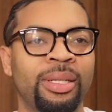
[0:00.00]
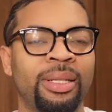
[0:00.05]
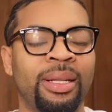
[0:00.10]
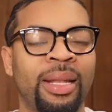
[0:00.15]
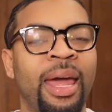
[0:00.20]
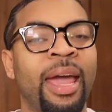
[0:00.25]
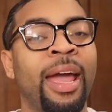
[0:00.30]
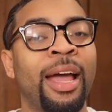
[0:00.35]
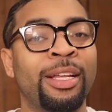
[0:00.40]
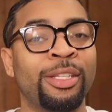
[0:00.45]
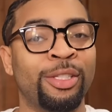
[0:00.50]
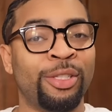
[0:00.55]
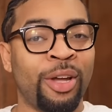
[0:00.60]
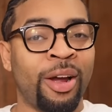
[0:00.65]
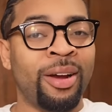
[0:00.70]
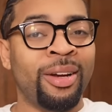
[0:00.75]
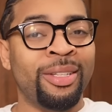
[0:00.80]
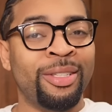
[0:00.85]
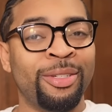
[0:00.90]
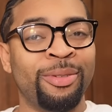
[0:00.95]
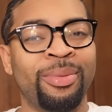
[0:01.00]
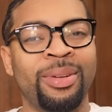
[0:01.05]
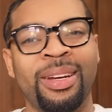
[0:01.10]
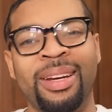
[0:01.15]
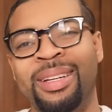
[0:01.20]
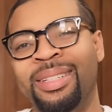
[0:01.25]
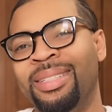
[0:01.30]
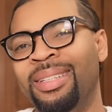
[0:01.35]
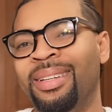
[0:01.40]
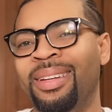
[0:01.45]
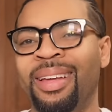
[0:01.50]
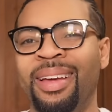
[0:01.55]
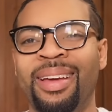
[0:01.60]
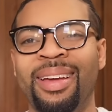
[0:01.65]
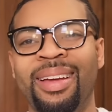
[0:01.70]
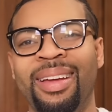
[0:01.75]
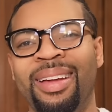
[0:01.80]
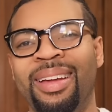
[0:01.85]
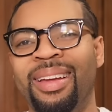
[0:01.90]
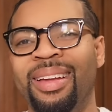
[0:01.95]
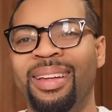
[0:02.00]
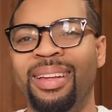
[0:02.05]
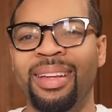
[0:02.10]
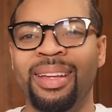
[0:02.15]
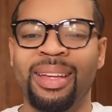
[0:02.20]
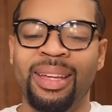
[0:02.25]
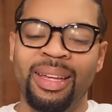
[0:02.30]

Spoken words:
Like, I started to, but then I said, nah,